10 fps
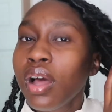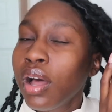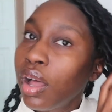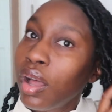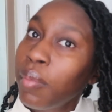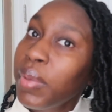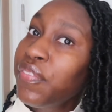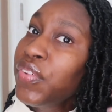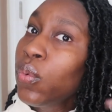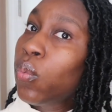
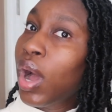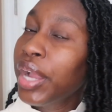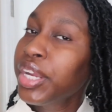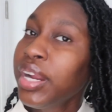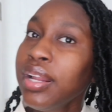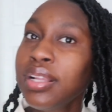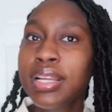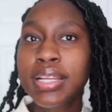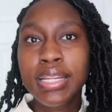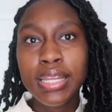If you want your hair to
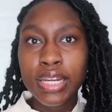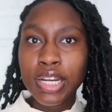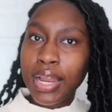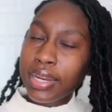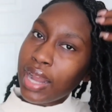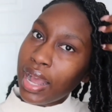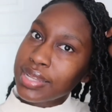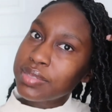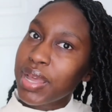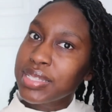look neater and not
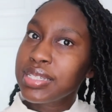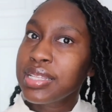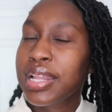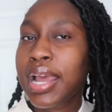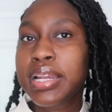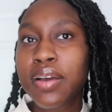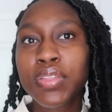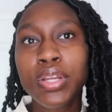as messy, then I definitely